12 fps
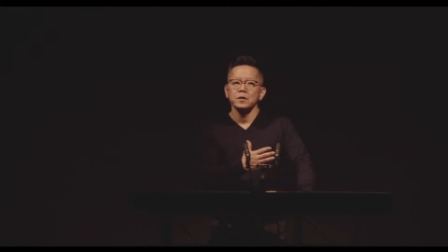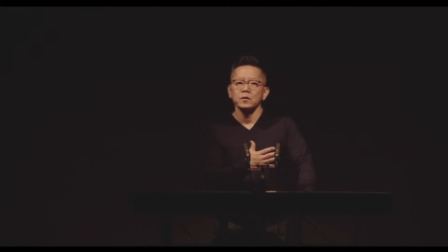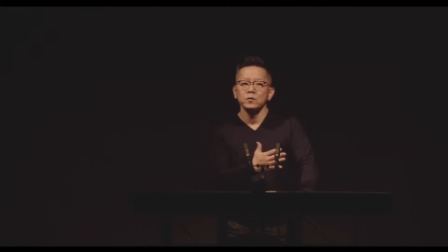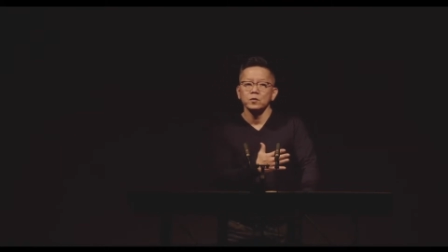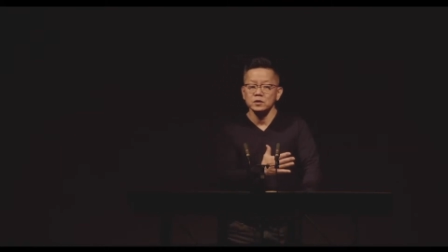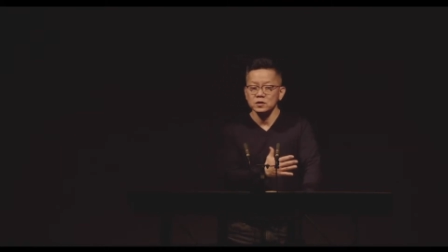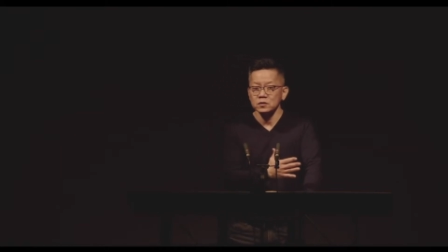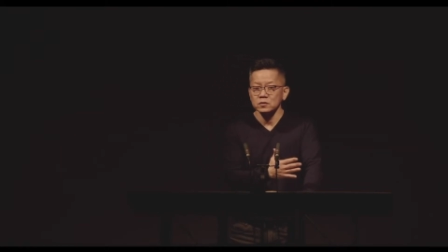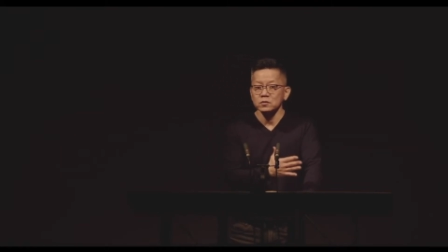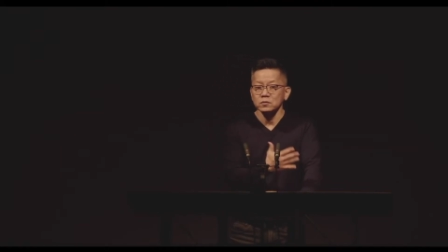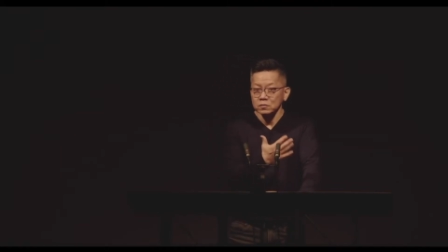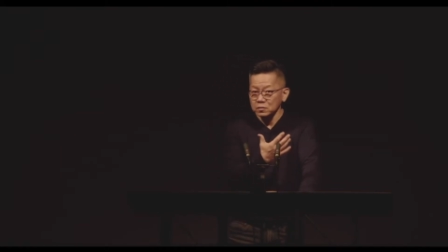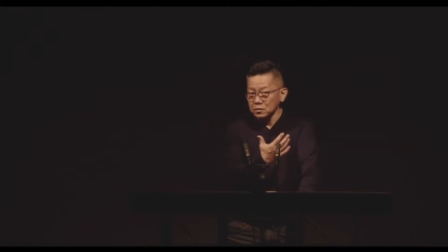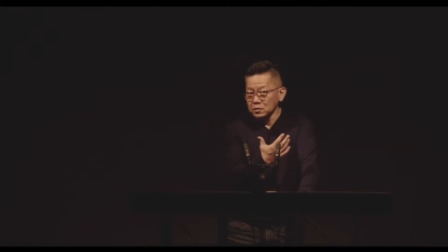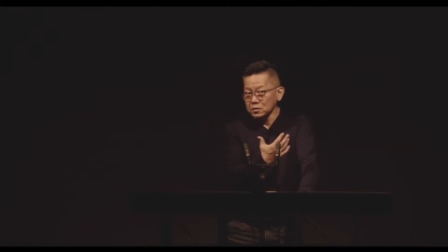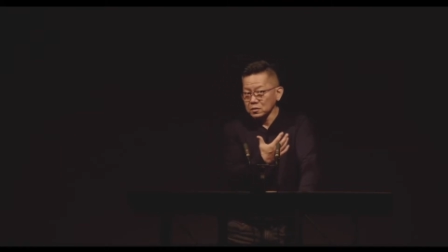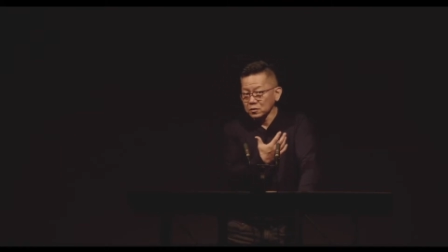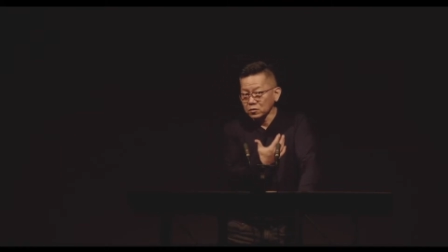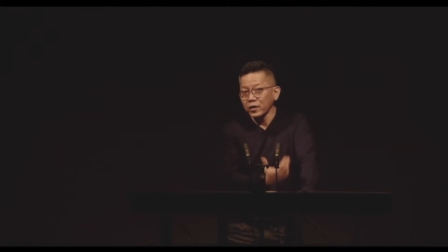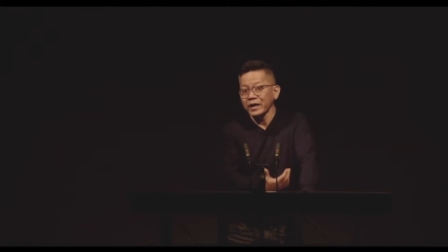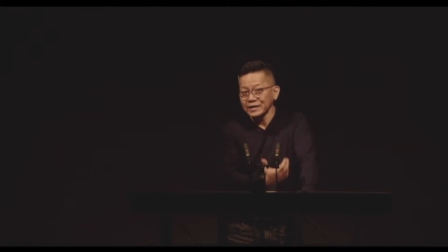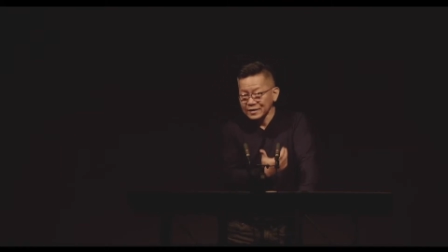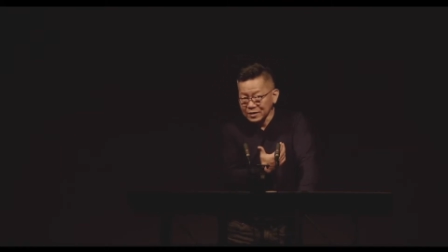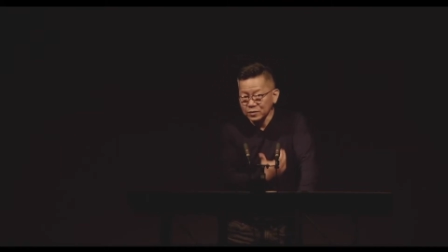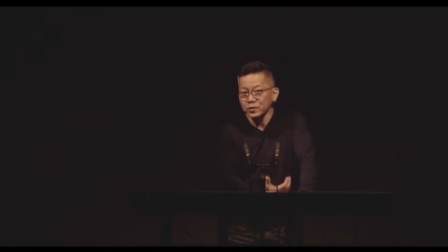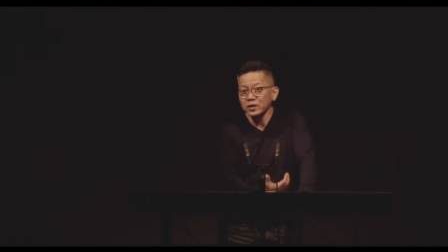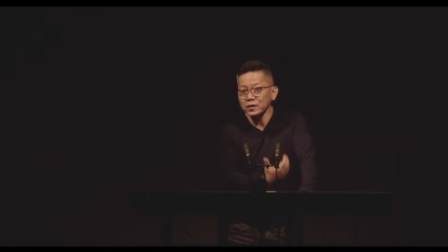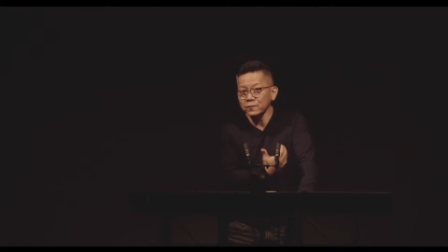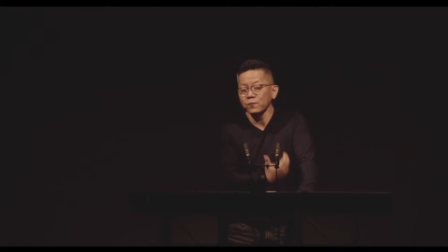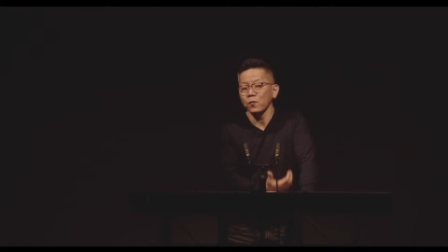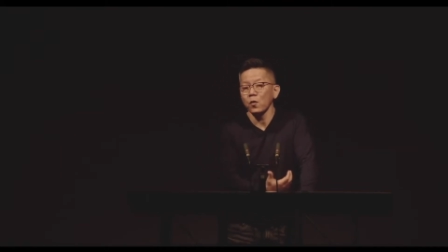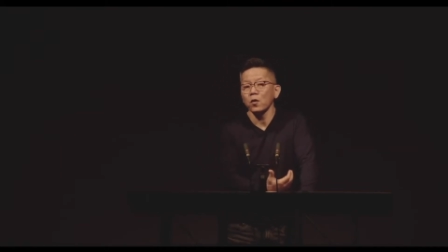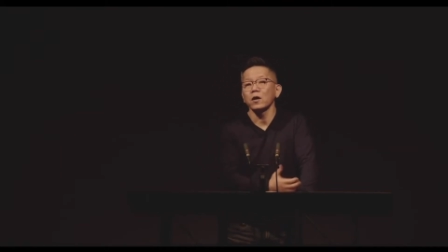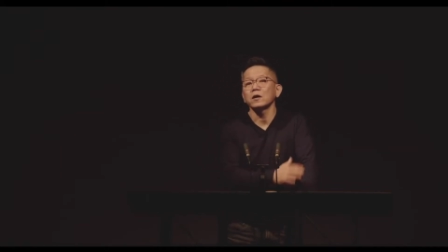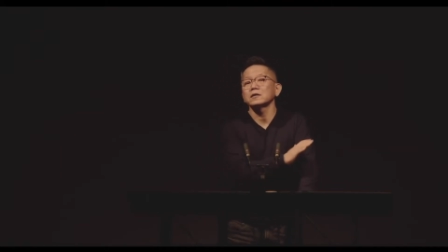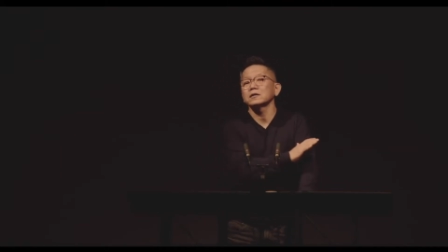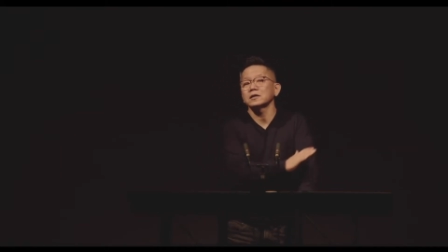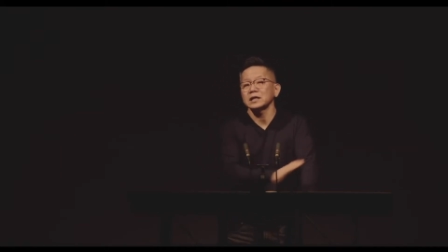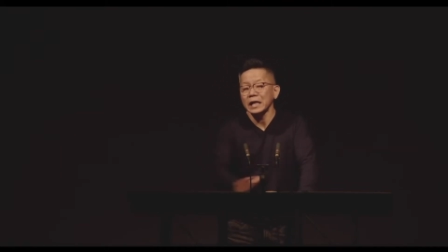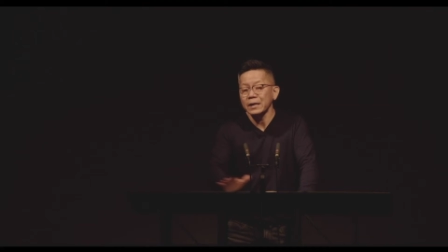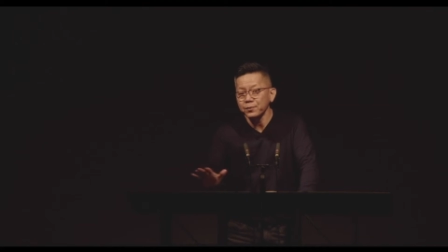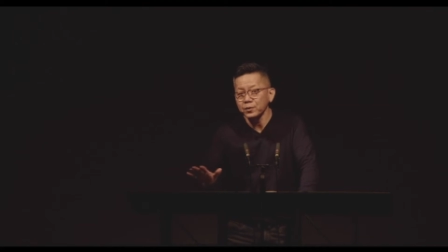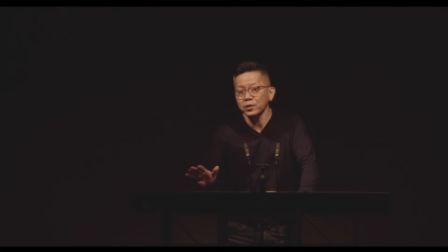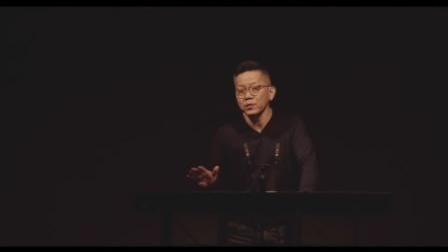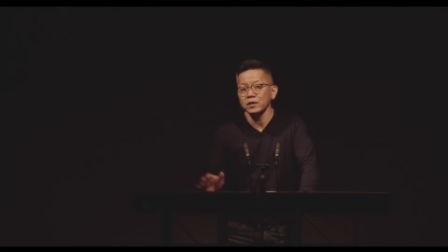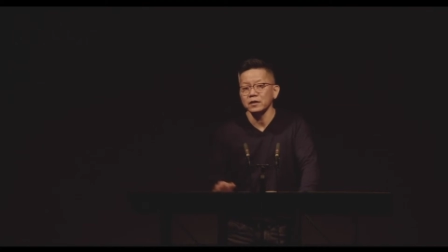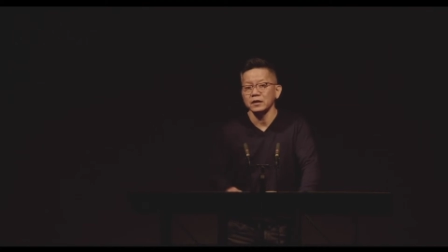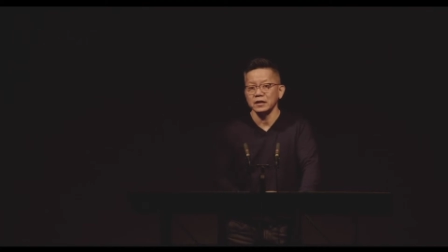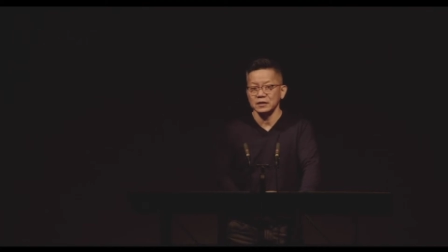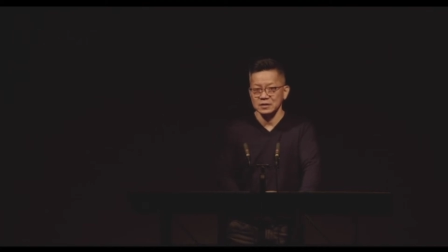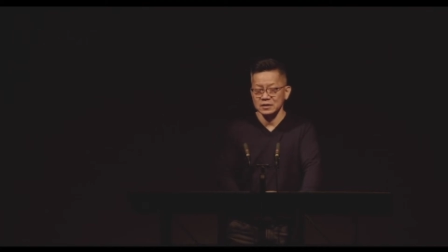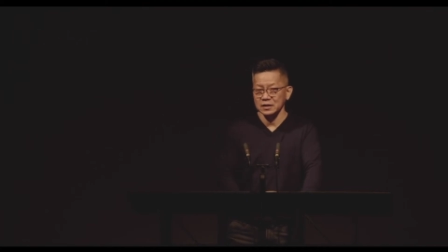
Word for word: which great greed for temporary things